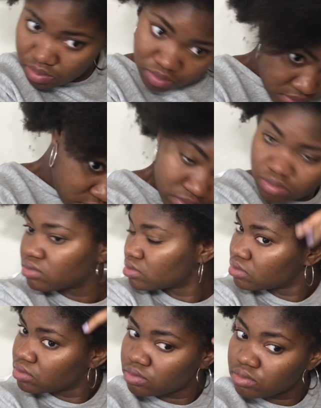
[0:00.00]
I eventually
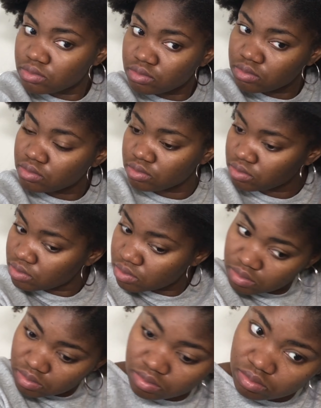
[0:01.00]
decide to apply the
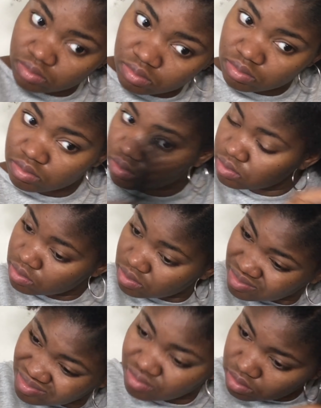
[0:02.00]
gel, I'm able to still
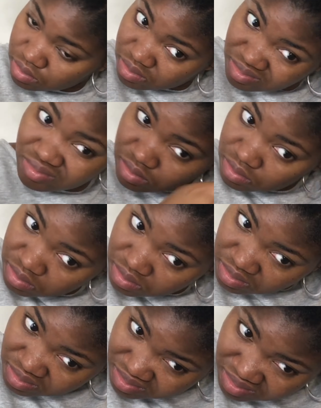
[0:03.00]
get that sleek and
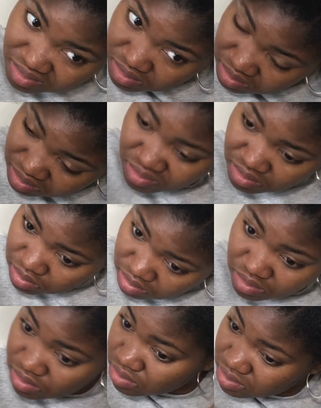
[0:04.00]
flat look,
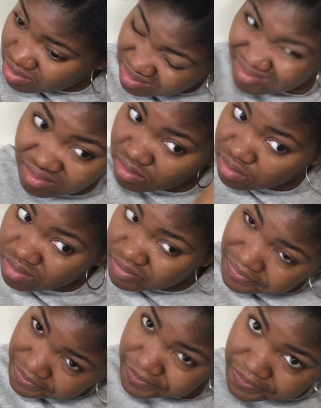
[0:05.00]
because that's what
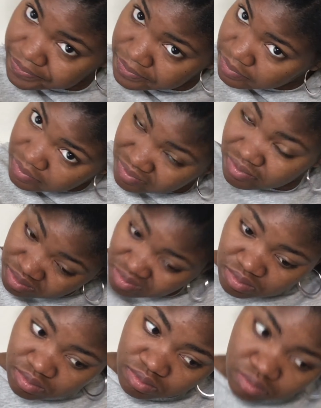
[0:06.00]
we're going for, right?
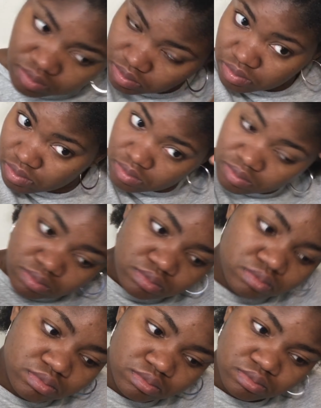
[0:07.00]
You guys, at
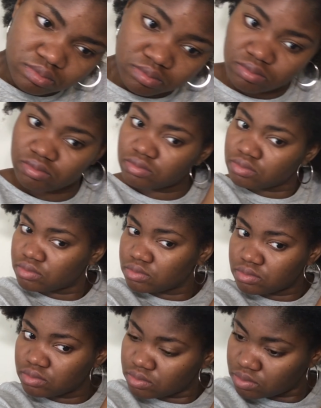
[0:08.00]
this stage
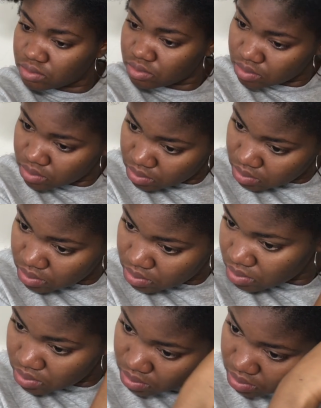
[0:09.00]
my hands were
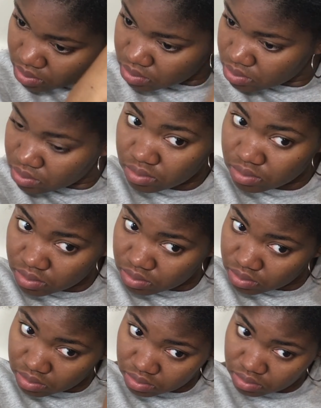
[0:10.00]
hurting so
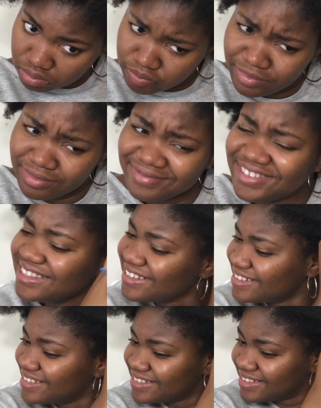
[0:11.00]
bad, because
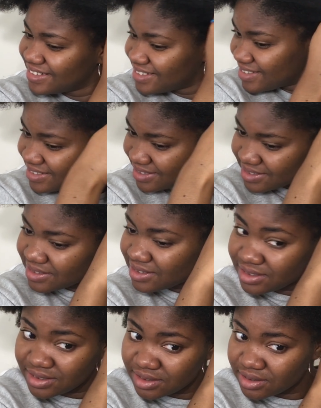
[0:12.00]
they were up
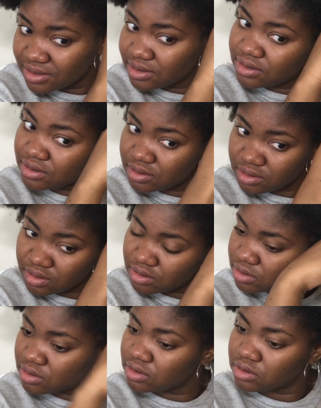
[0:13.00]
in the air for like
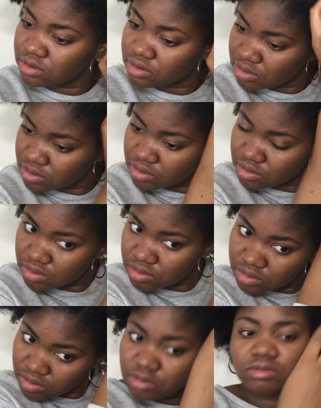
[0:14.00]
so long. But
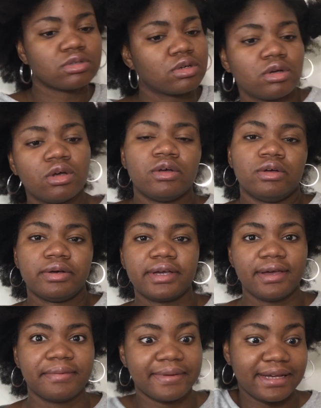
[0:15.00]
yeah, if you
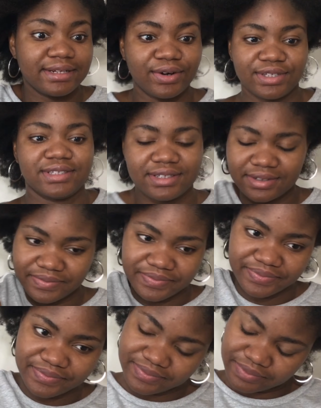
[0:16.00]
have the 4C
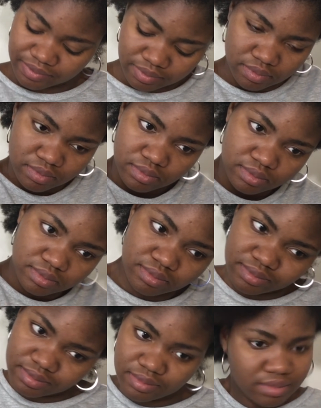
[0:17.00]
hair like me, you can
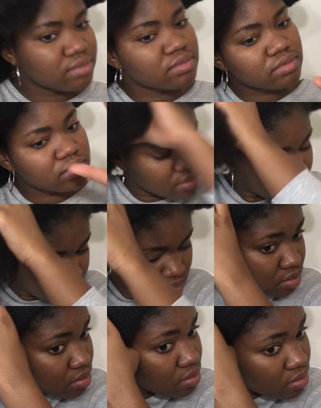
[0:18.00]
like relate
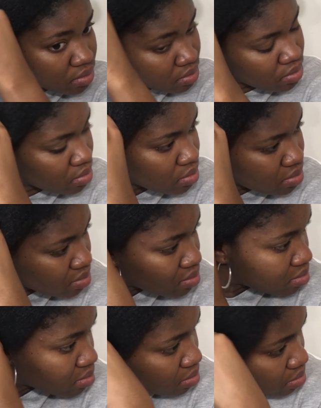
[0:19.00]
with how the
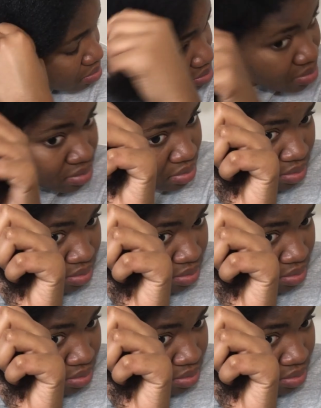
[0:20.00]
struggle is.